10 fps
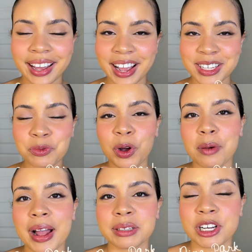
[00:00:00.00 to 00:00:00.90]
Guys,
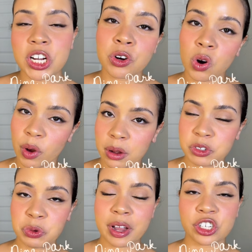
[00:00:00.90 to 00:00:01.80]
welcome back to my channel, or
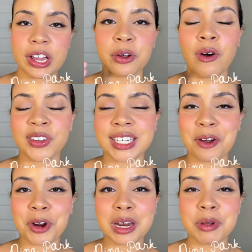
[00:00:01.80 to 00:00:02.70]
welcome to my channel.
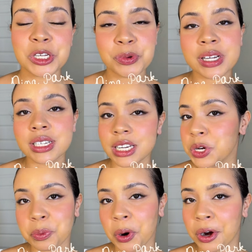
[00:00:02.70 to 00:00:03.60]
Today we're going to be doing
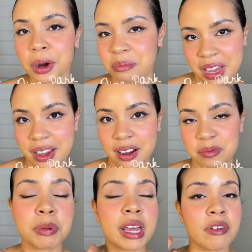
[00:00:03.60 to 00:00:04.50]
Nina Park
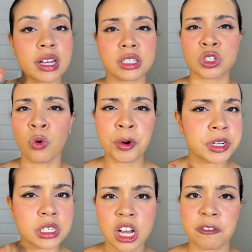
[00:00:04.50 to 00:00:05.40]
makeup. They're giving us this
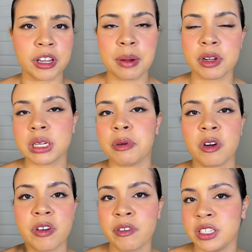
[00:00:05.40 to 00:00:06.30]
gorgeous soft glam on some of our favorite